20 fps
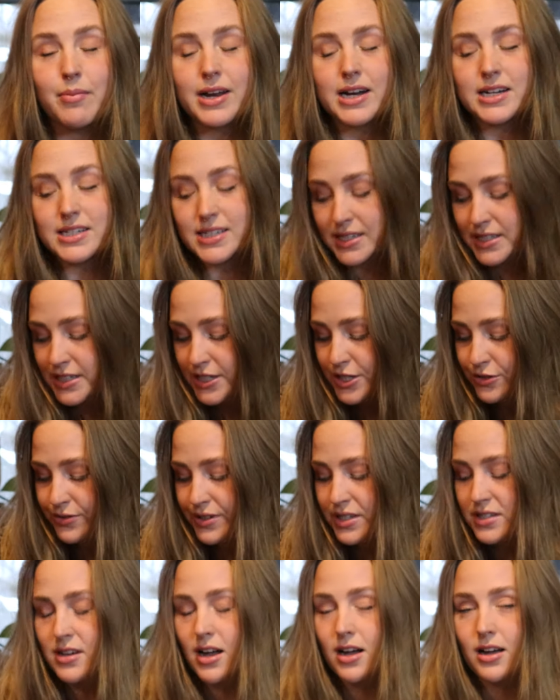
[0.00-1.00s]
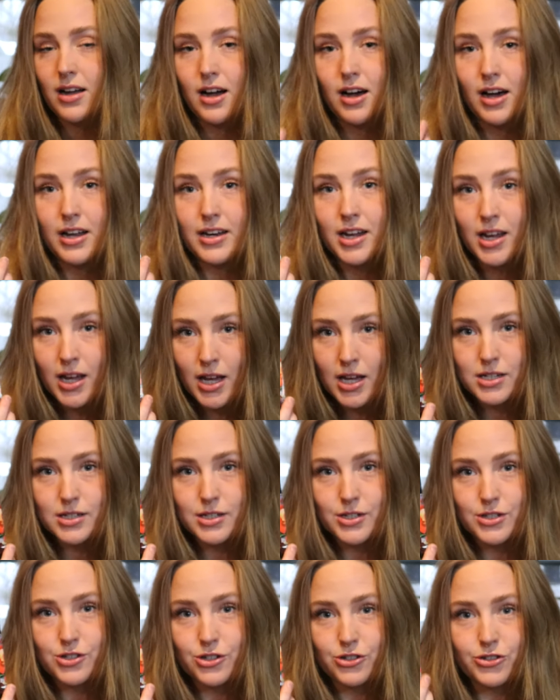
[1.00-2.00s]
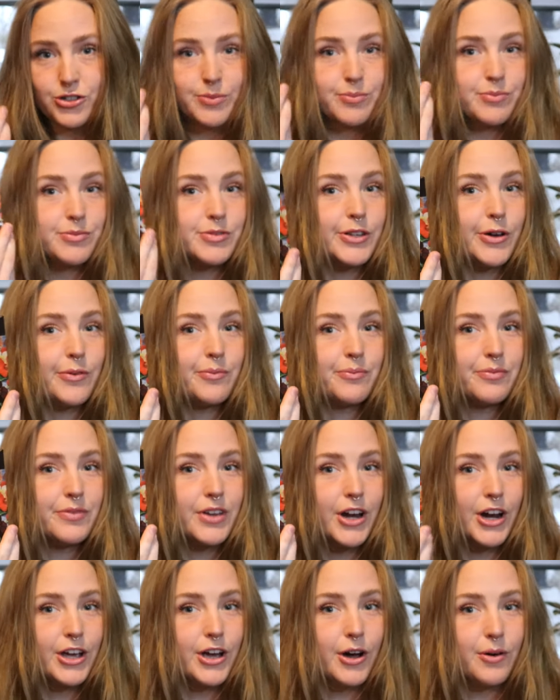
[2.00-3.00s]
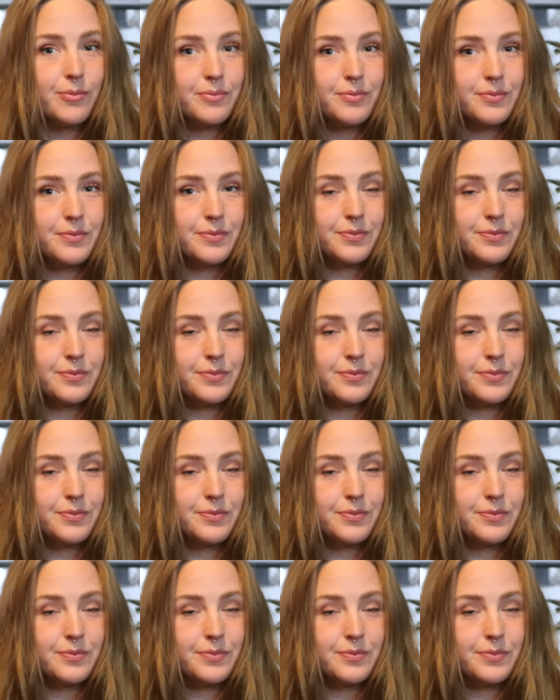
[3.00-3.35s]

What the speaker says: but I did need to restock on nasturtium. So there you go.